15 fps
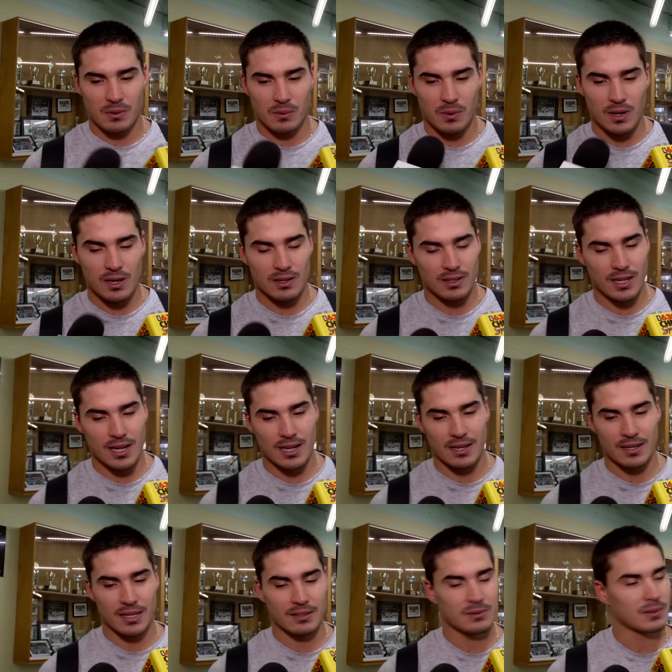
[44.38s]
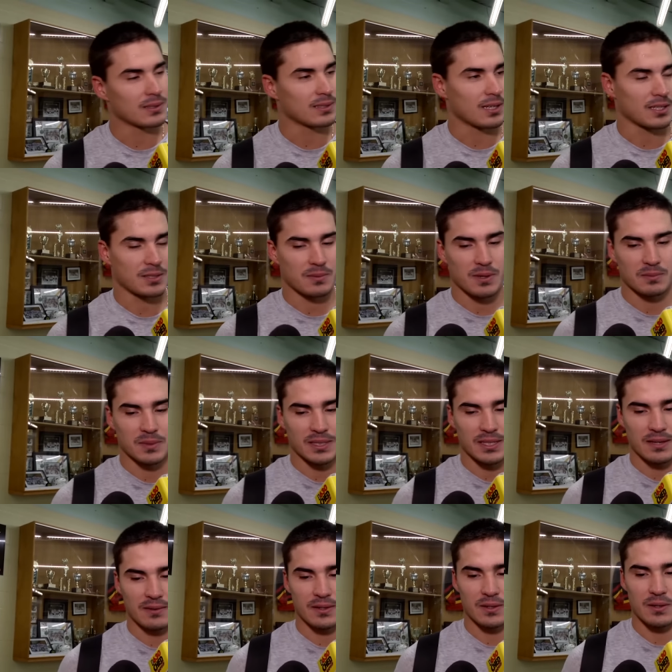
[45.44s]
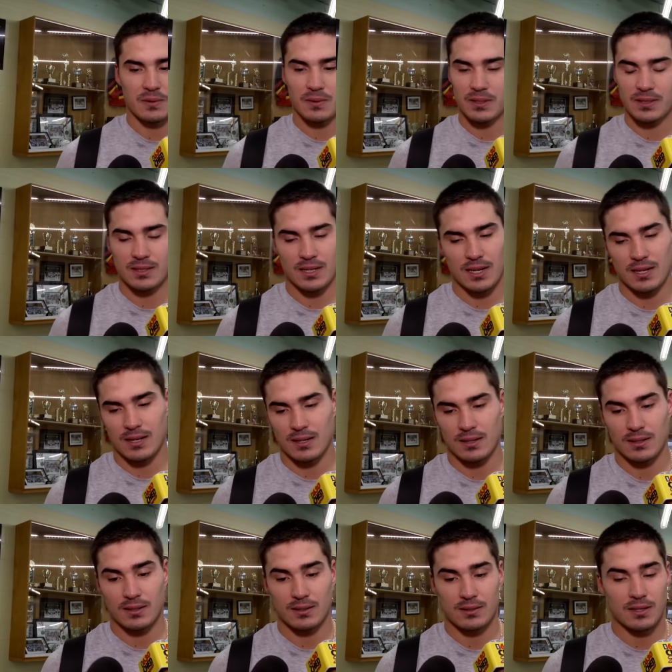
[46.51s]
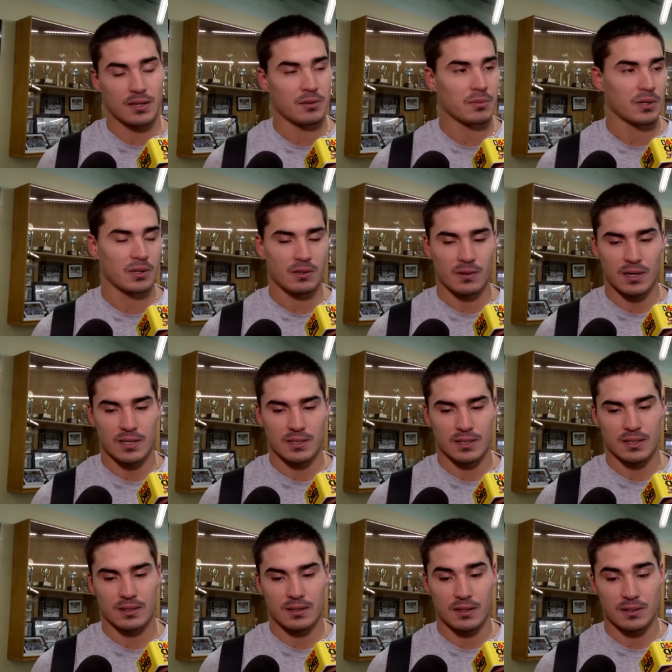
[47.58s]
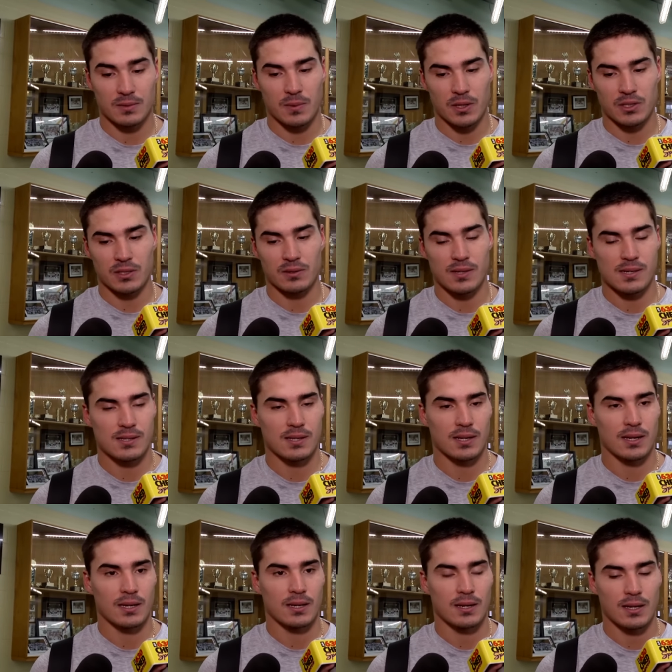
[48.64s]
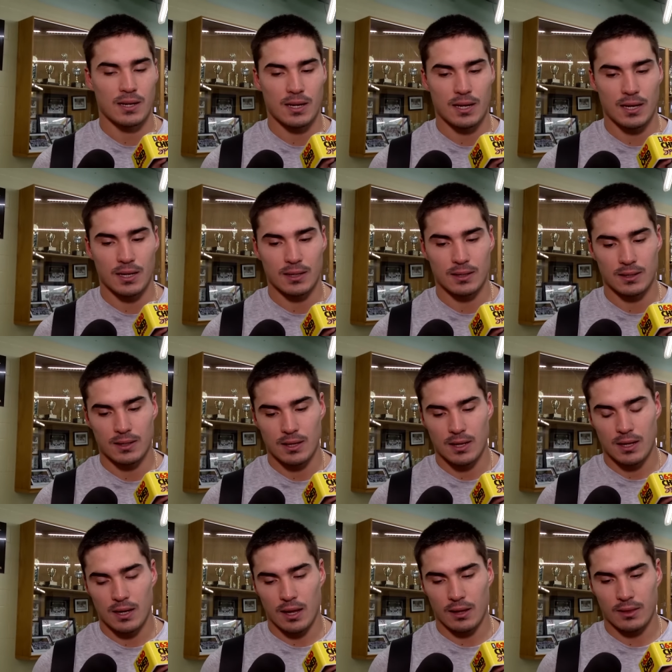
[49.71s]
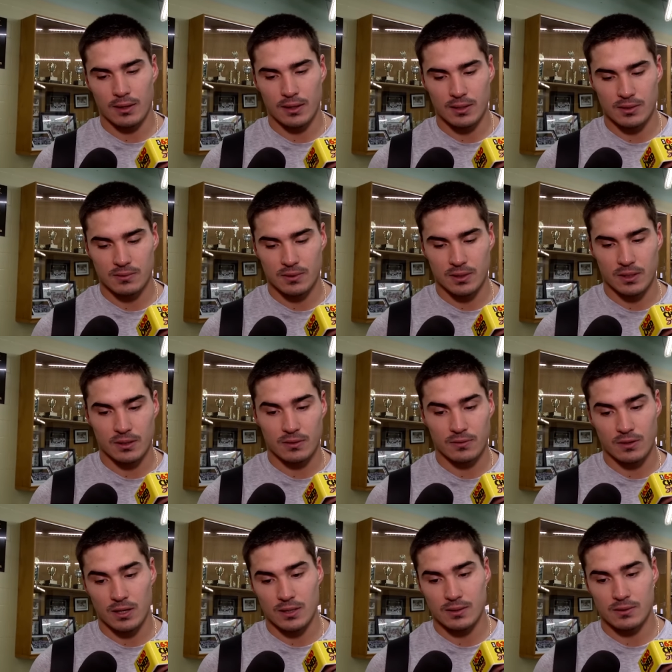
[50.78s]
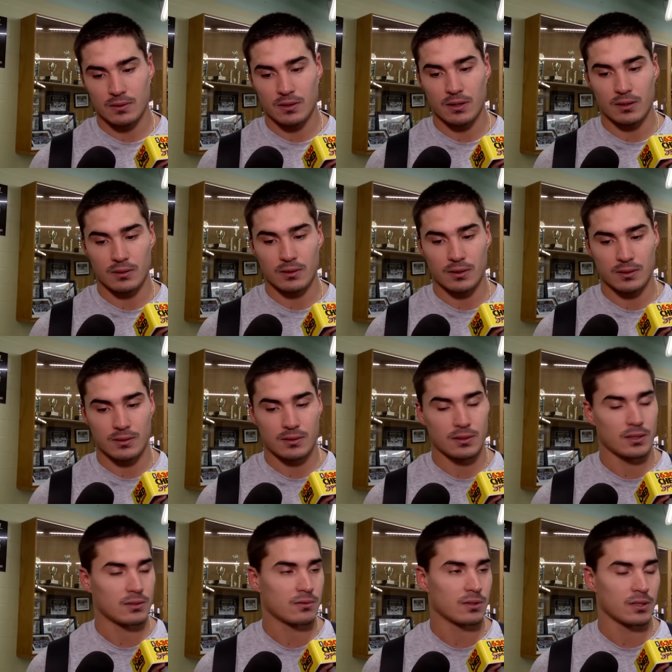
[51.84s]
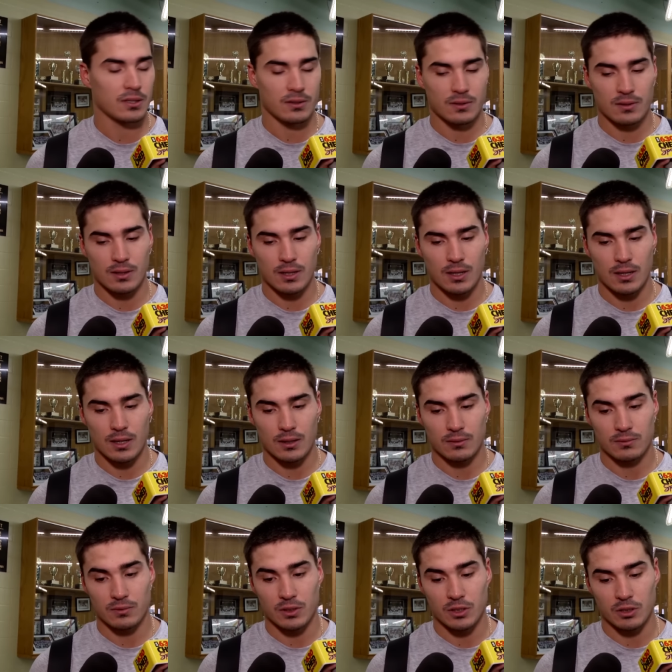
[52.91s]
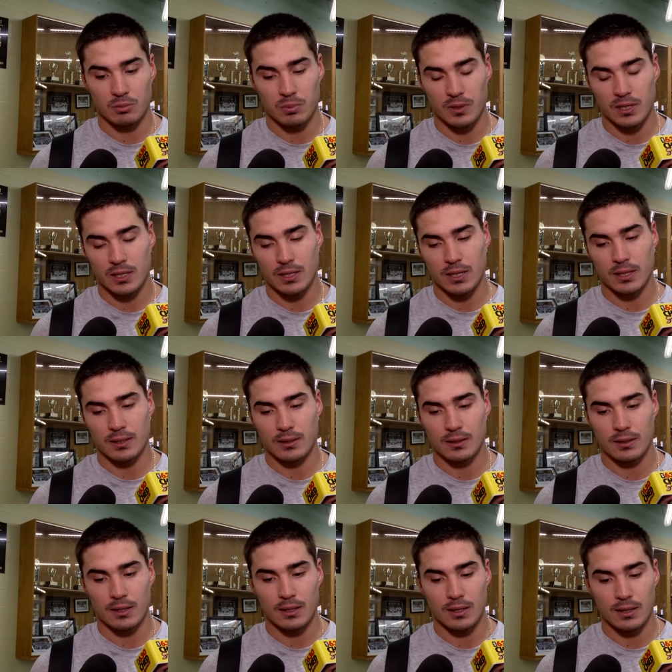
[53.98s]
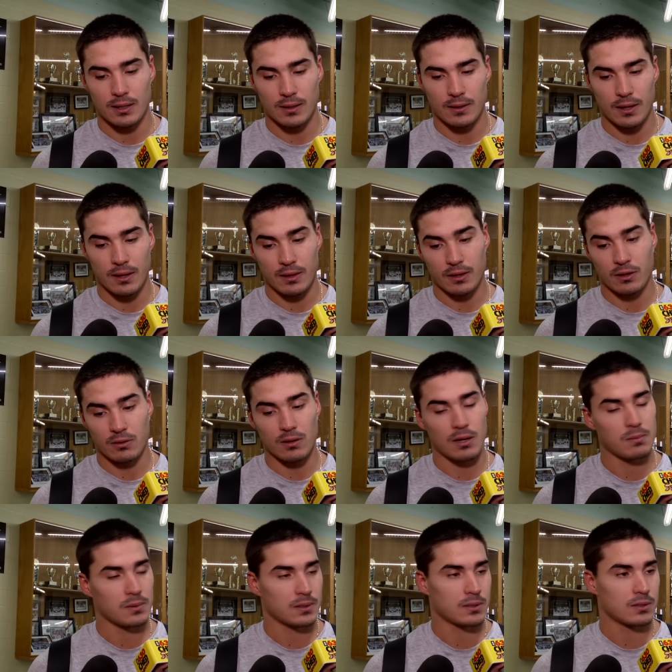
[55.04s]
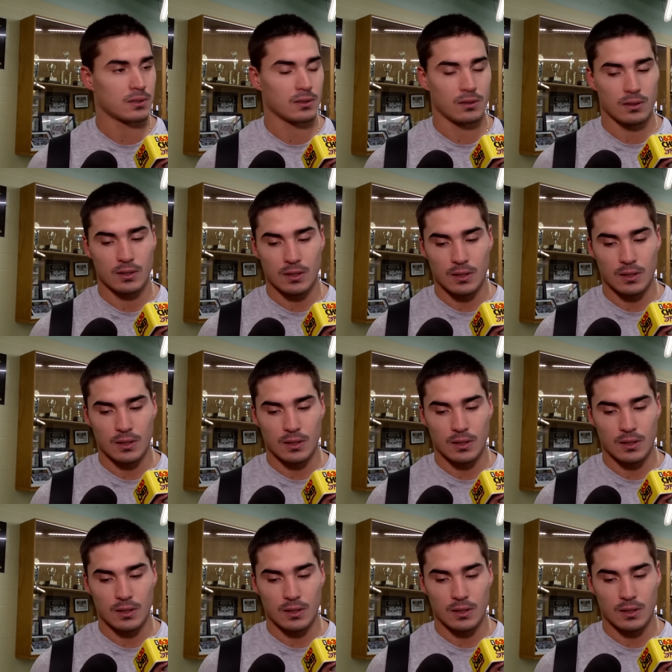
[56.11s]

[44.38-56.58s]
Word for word: Well, yeah, everyone talks about McDavid. You know, it's kind of it's kind of been crazy, especially in this city, and I think it's really good for us too. And it's it's real good, uh, real good player, and uh, I think it'll help us to